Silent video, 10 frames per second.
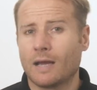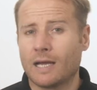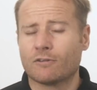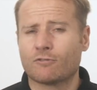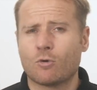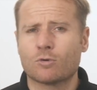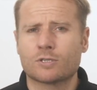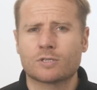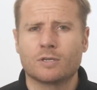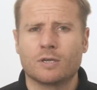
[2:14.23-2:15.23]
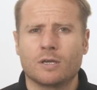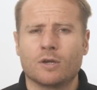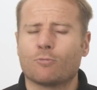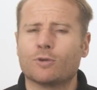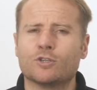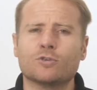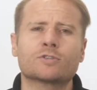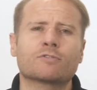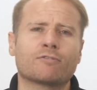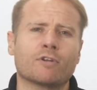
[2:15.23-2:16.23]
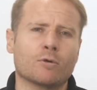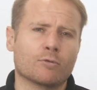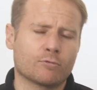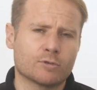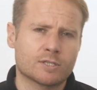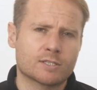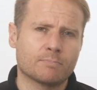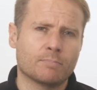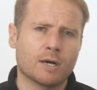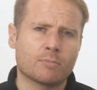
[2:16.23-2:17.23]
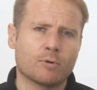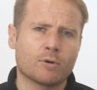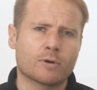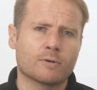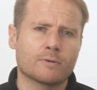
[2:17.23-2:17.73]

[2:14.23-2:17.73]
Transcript: and of course, reduced flow through system pipework.